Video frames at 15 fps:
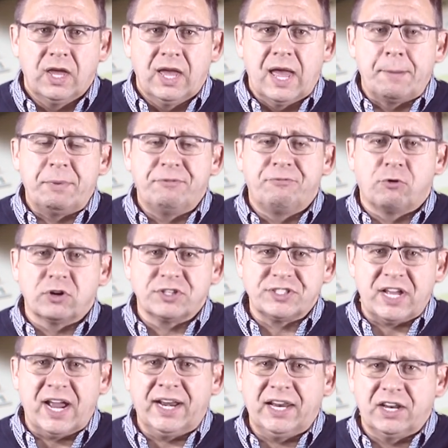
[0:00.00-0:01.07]
And before
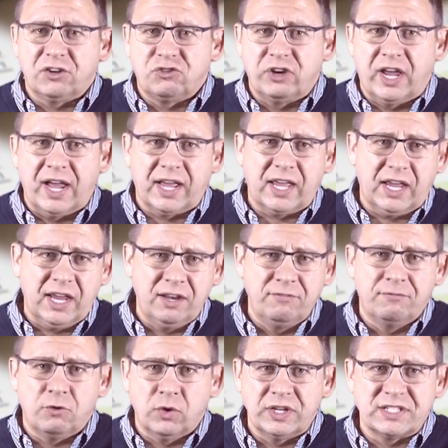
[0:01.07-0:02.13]
signing the check,
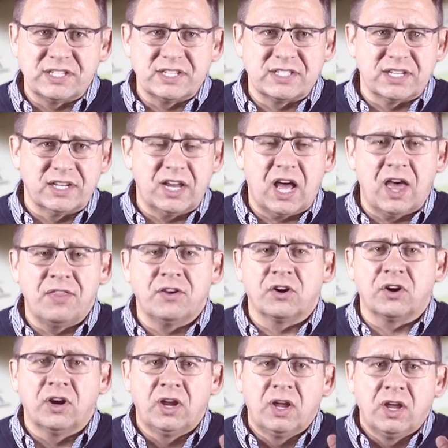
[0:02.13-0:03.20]
invoices and
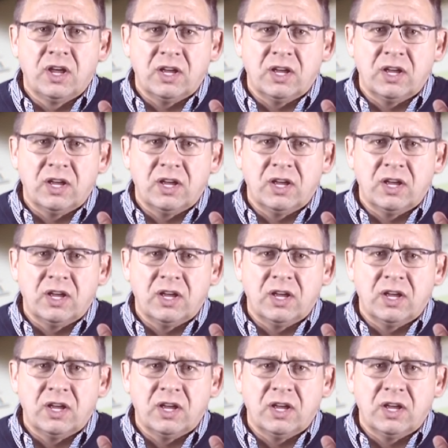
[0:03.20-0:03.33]
other